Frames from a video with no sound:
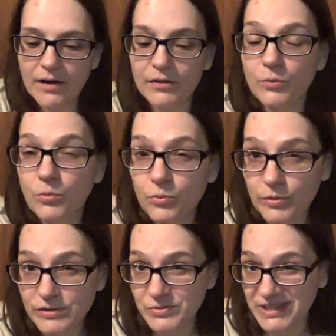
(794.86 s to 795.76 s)

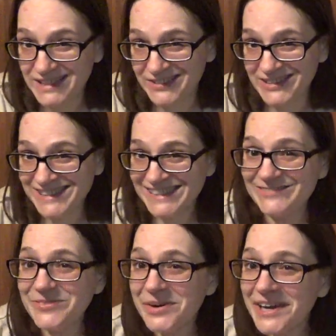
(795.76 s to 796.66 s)
There is
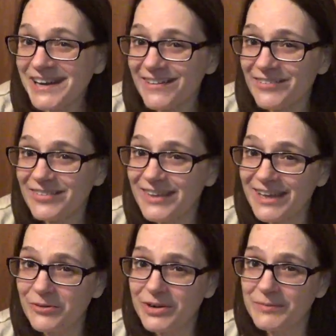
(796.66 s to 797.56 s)
one other thing
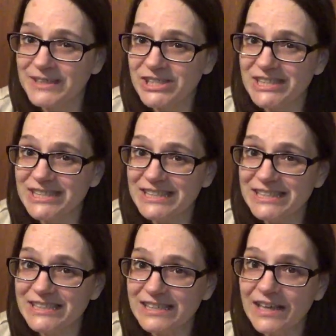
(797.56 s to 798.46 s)
I want to
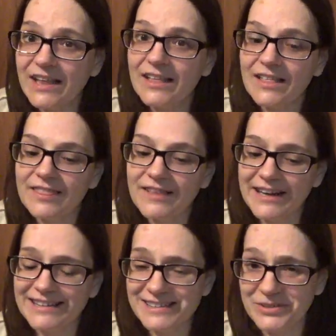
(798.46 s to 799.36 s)
mention that
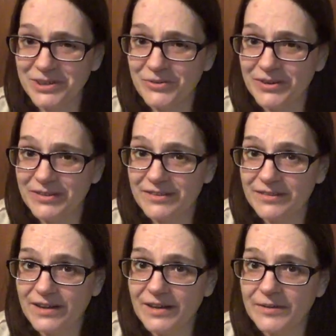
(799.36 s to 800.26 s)
I disagree with.
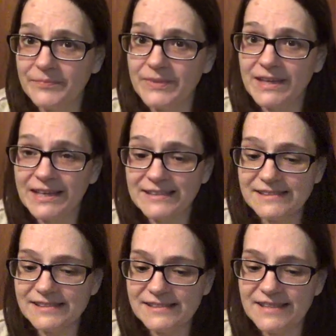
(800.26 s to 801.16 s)
He
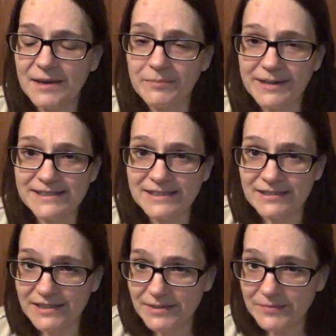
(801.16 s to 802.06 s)
insists that
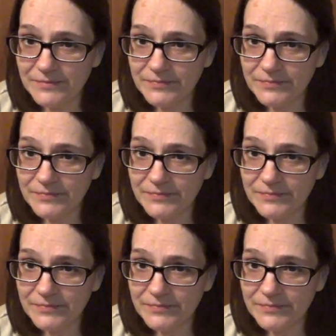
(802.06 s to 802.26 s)
mycelium